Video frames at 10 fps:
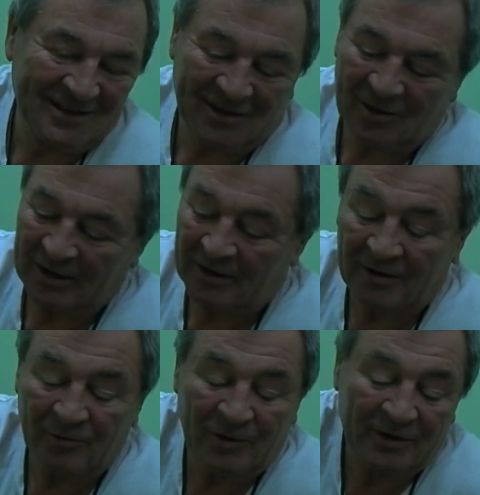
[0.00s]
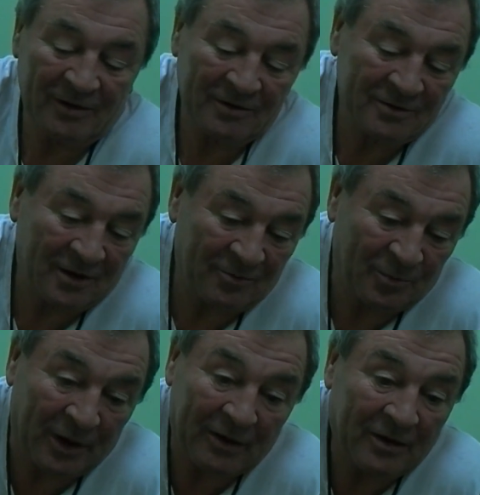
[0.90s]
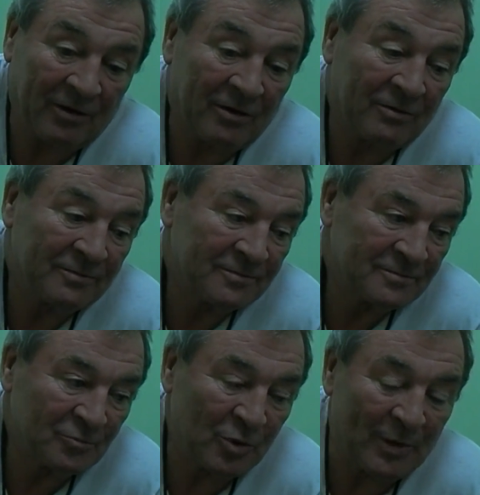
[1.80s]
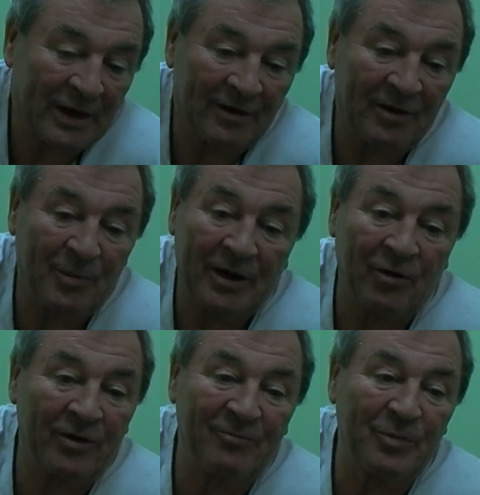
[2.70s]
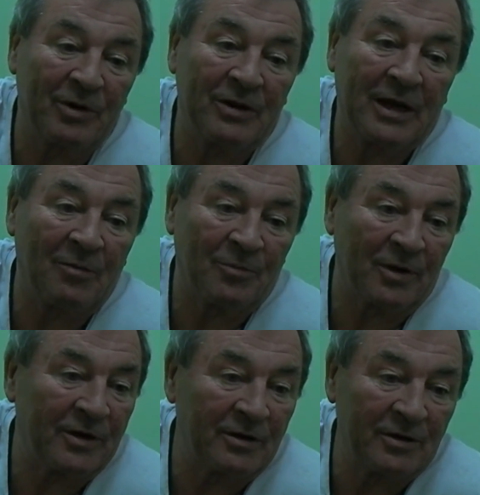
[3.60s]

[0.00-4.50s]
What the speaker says: yeah, I don't know what, but it may not even be on the album. I don't